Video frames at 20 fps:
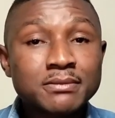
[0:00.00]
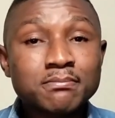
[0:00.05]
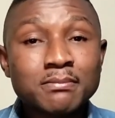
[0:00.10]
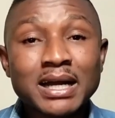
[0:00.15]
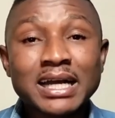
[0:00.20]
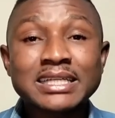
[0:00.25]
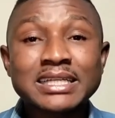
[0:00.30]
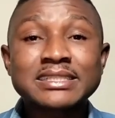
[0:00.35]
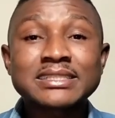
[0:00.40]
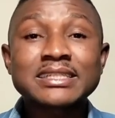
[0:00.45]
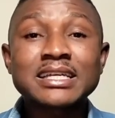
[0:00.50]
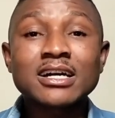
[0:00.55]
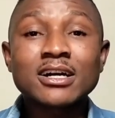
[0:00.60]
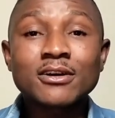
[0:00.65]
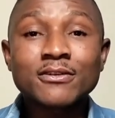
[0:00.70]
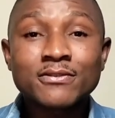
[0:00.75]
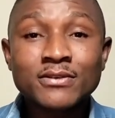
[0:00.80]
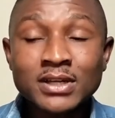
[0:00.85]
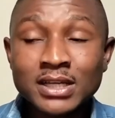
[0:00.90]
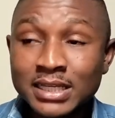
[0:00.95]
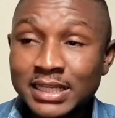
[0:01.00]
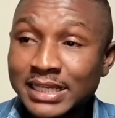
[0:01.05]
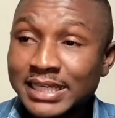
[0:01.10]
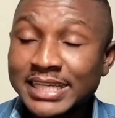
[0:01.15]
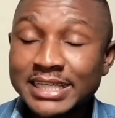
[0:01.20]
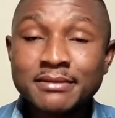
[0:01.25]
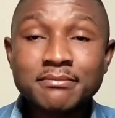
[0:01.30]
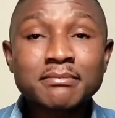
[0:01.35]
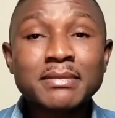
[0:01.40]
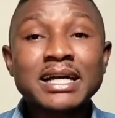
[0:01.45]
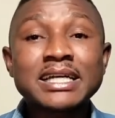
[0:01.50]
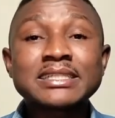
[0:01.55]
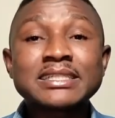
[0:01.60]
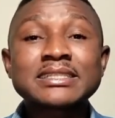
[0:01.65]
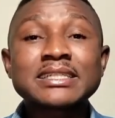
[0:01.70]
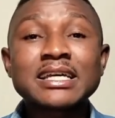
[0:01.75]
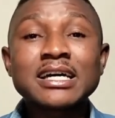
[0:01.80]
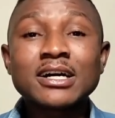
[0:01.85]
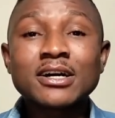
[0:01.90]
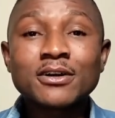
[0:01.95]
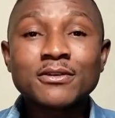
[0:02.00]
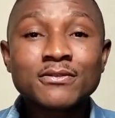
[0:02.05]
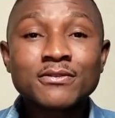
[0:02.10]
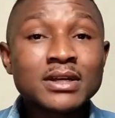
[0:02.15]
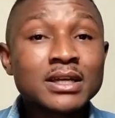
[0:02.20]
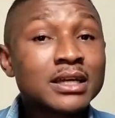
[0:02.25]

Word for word: myself, hit myself,